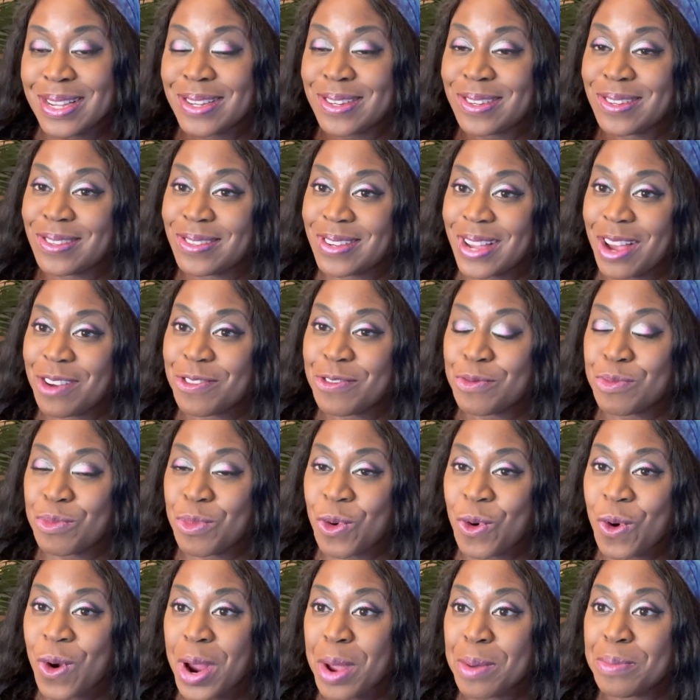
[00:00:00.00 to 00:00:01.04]
Chef
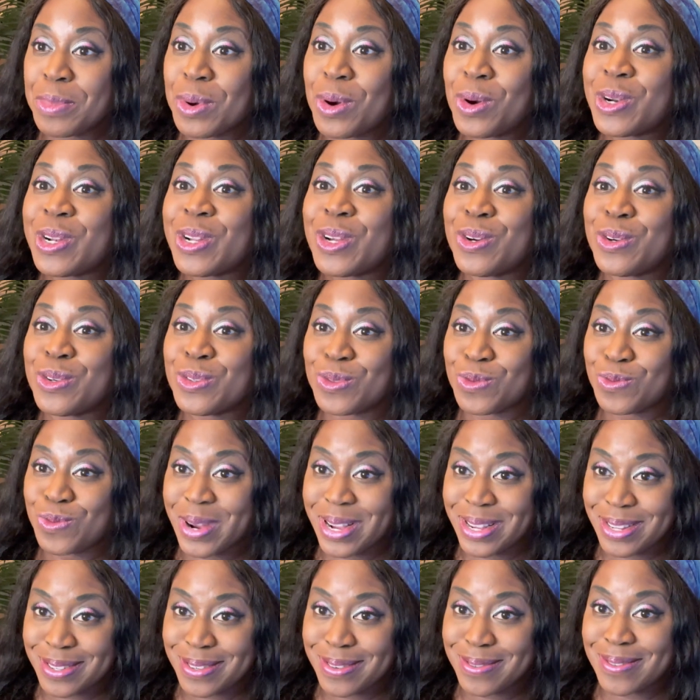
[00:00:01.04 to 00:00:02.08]
Morimoto's
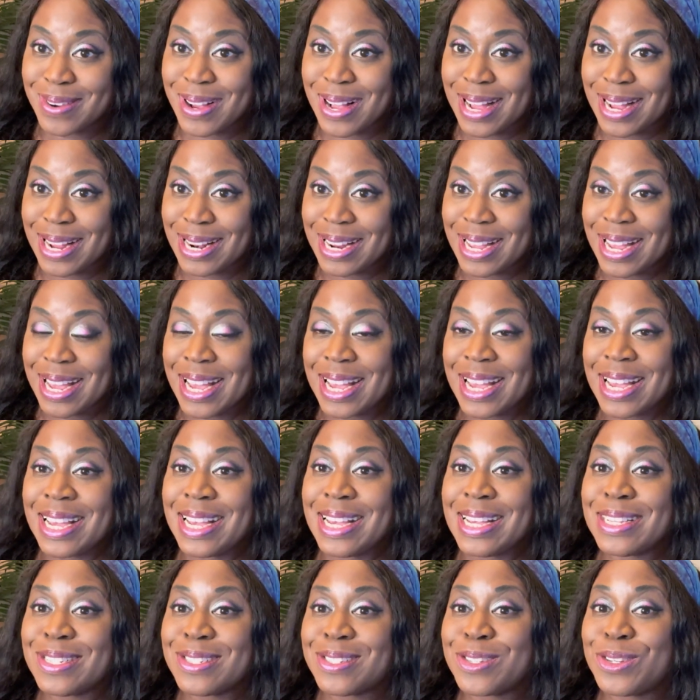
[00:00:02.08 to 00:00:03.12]
restaurant
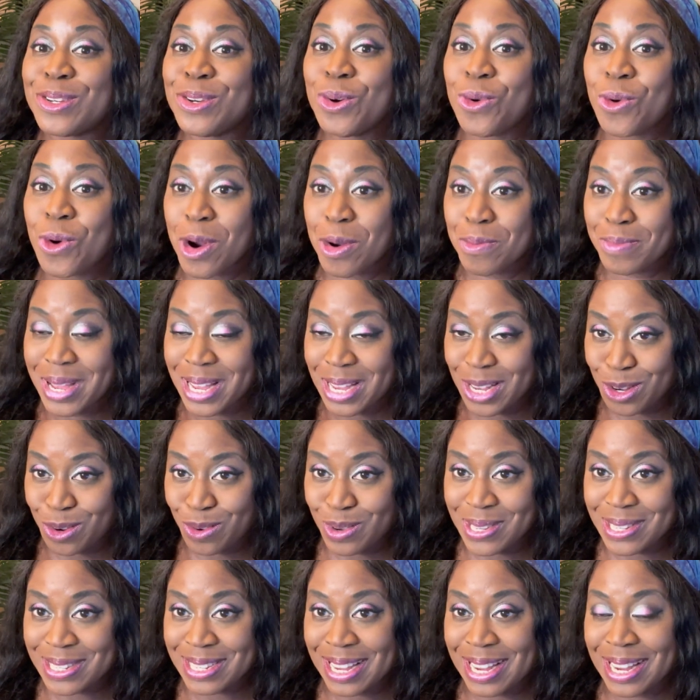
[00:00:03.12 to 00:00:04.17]
is gourmet
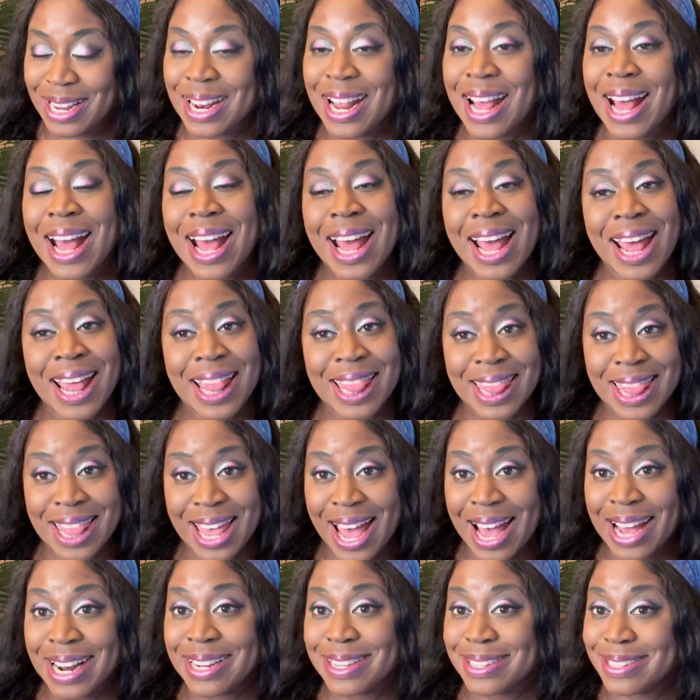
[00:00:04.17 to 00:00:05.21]
cuisine, and
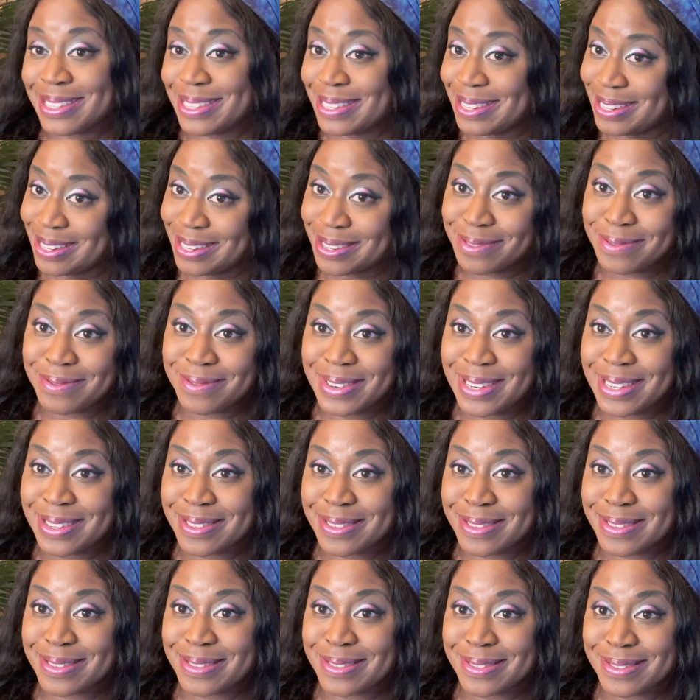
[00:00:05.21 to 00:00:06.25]
that is the
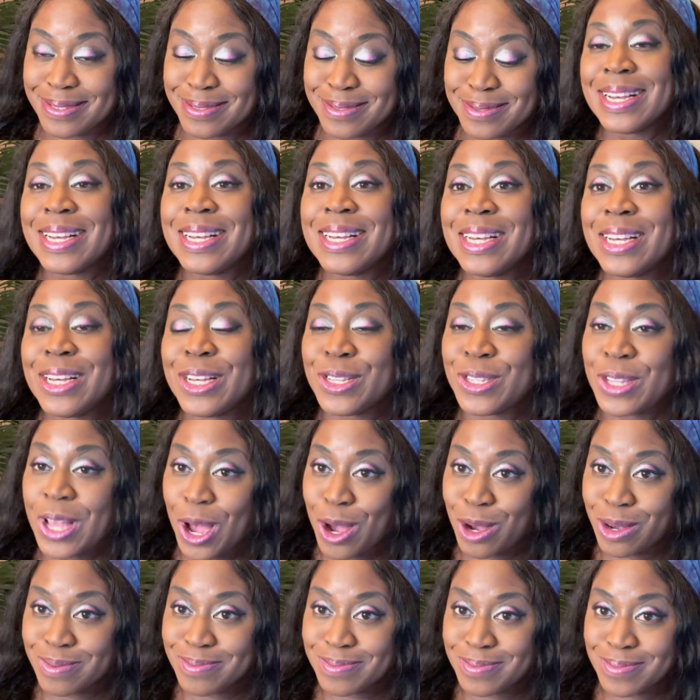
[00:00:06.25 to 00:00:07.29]
difference.
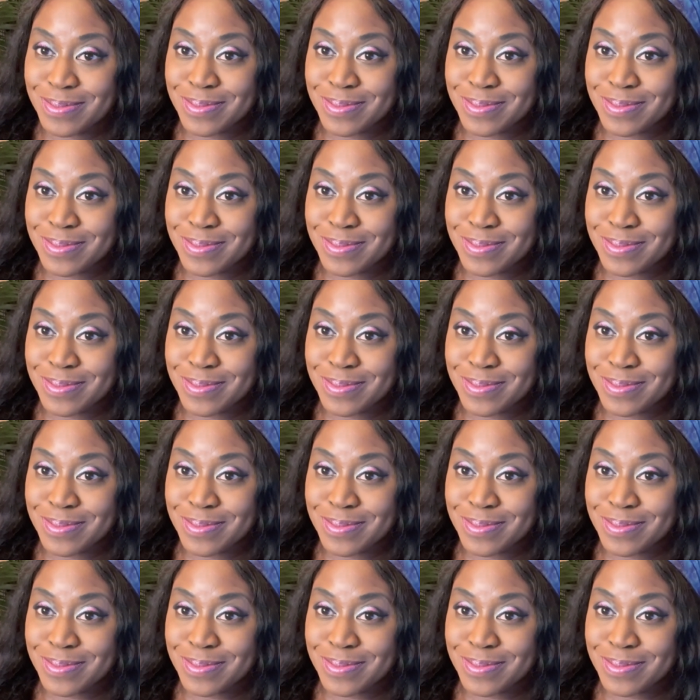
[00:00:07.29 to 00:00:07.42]
So,